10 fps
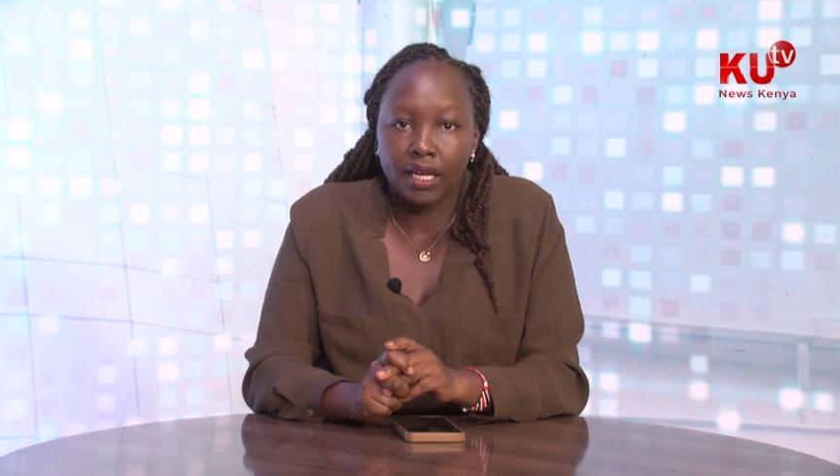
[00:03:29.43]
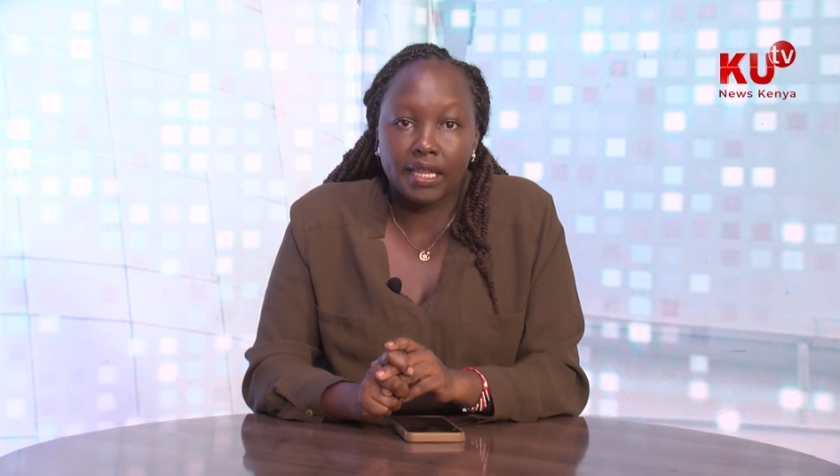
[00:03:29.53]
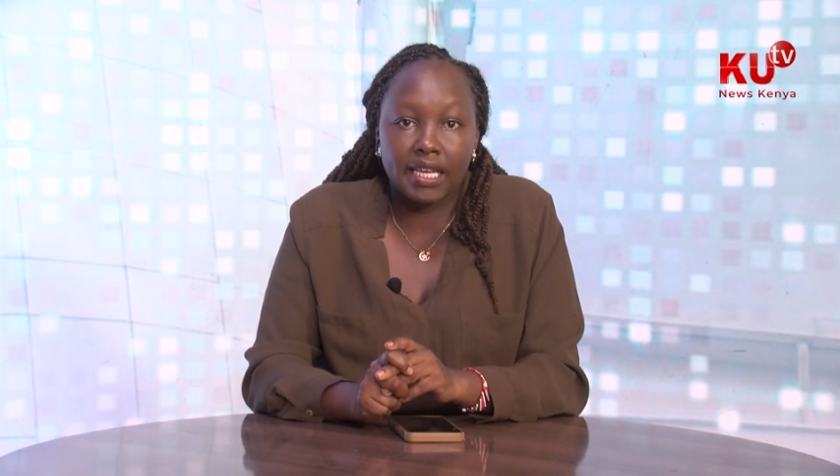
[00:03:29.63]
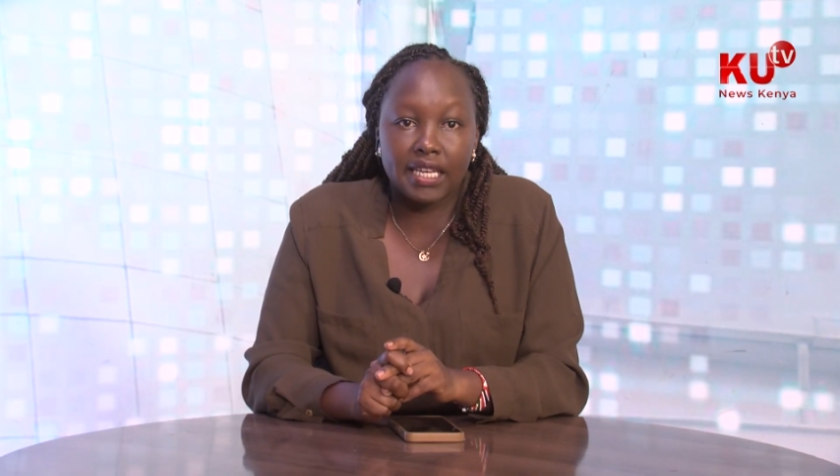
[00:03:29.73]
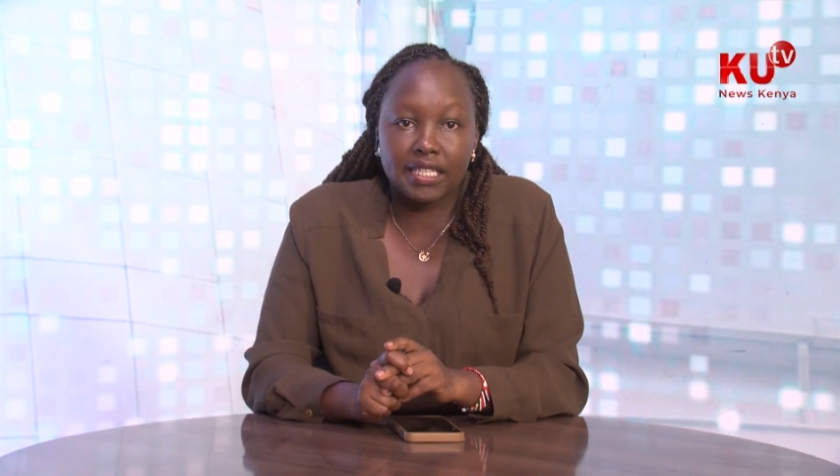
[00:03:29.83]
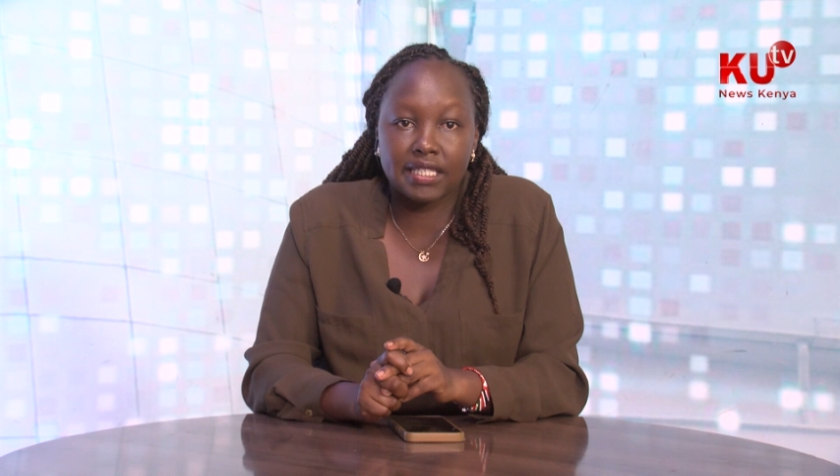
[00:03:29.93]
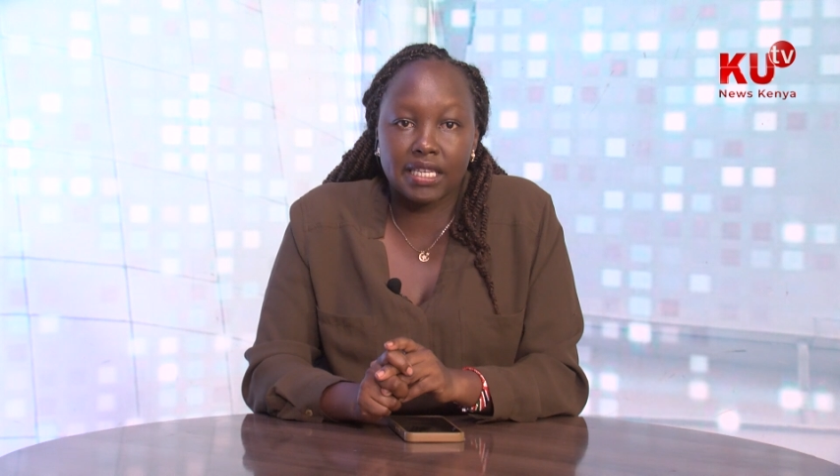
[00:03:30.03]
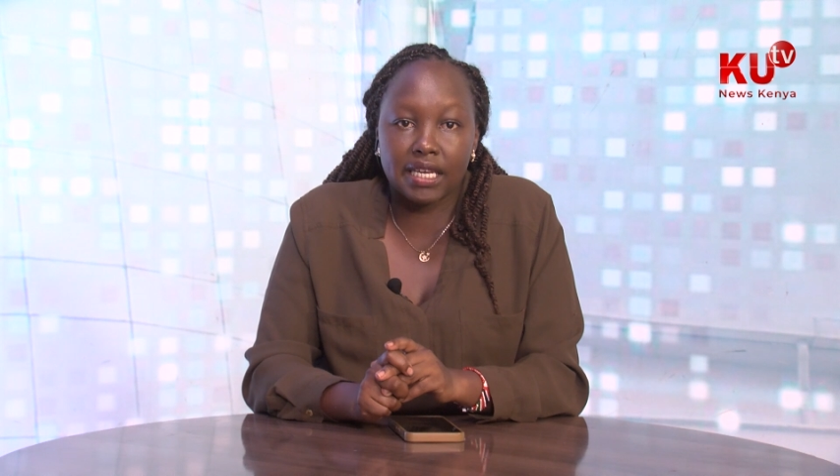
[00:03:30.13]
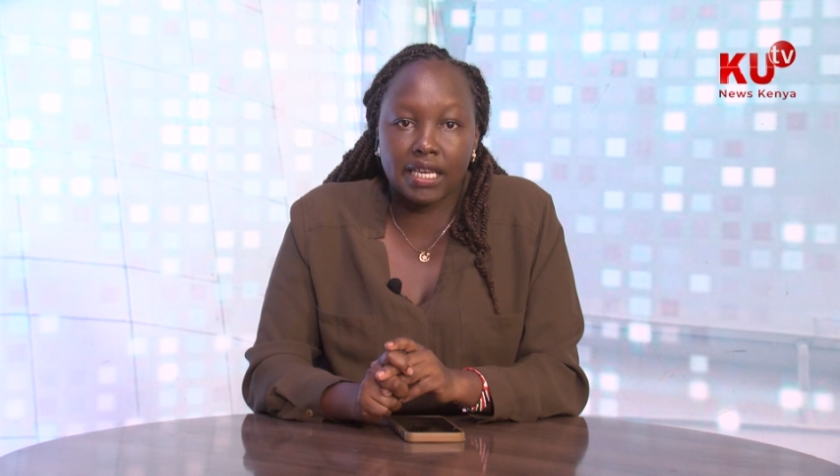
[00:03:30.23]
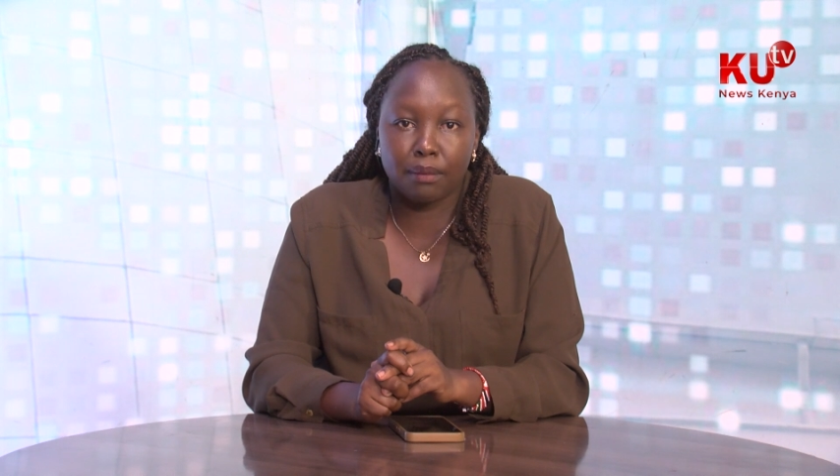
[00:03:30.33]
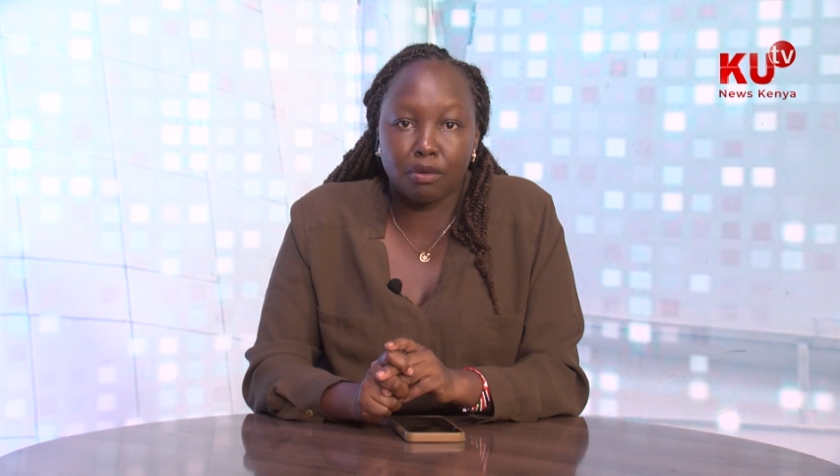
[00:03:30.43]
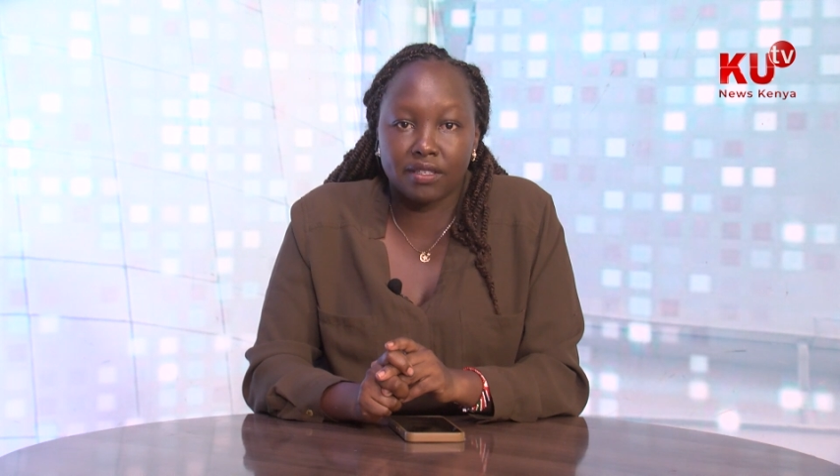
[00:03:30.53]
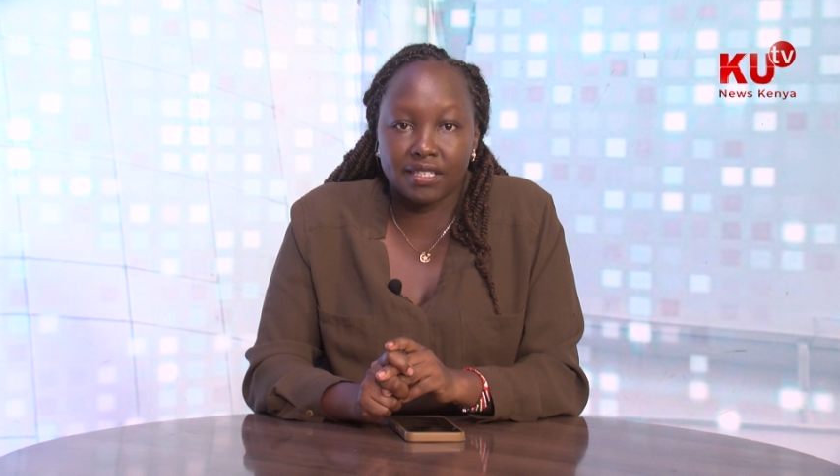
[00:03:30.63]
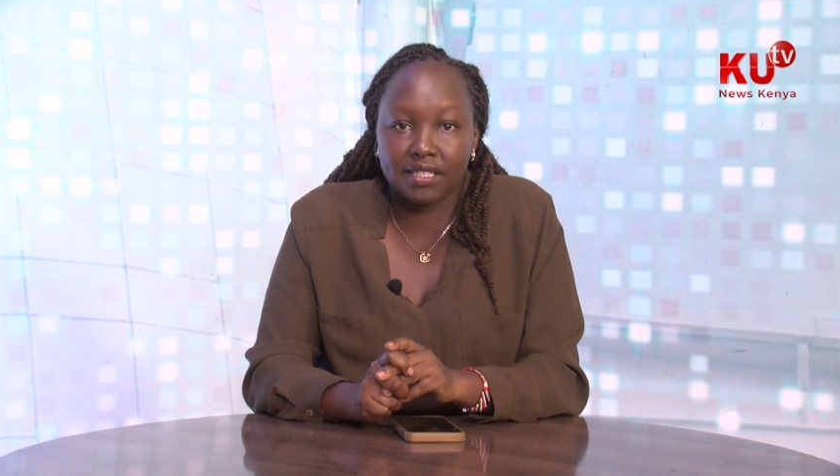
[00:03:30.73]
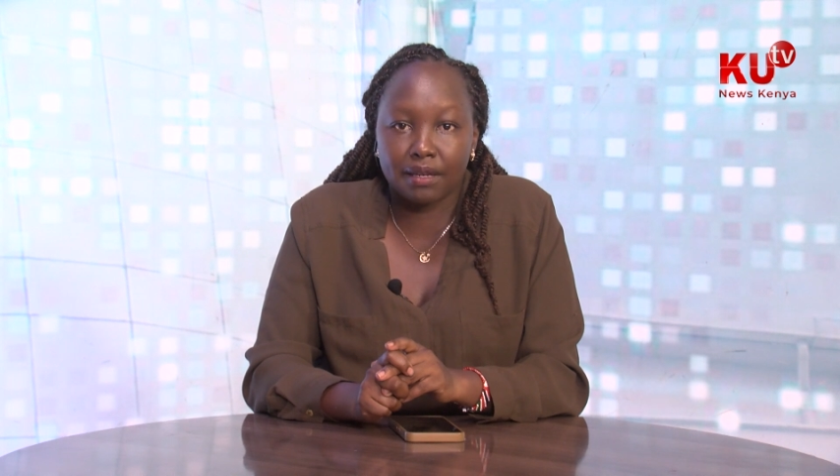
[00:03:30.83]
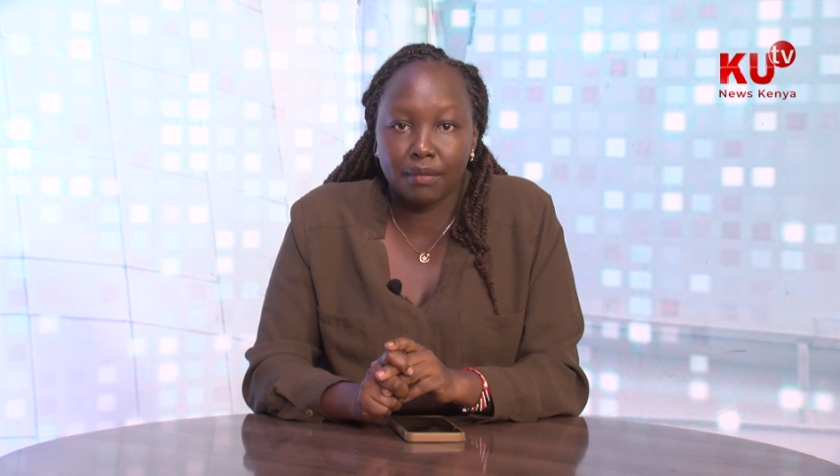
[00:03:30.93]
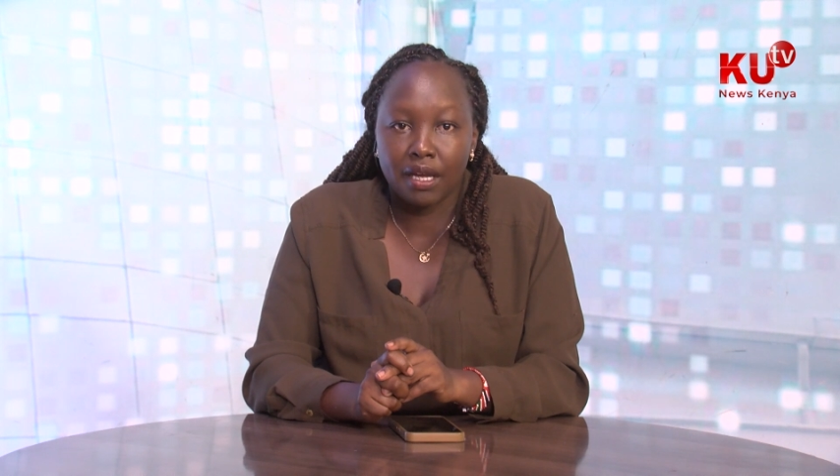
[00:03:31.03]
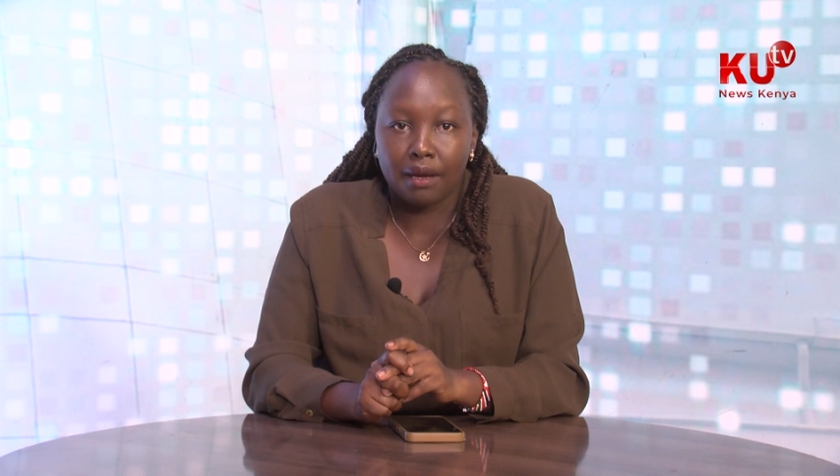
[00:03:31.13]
The EAS cable system